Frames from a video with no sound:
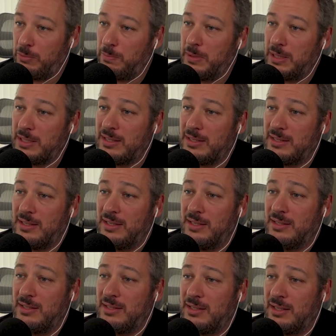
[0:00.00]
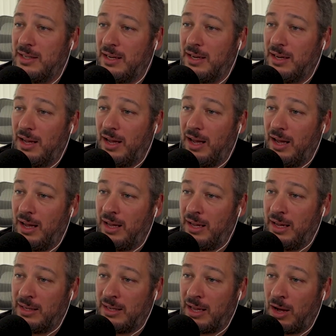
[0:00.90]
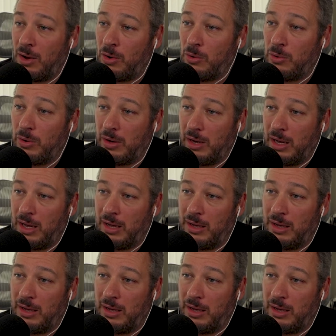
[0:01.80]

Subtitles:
business is and how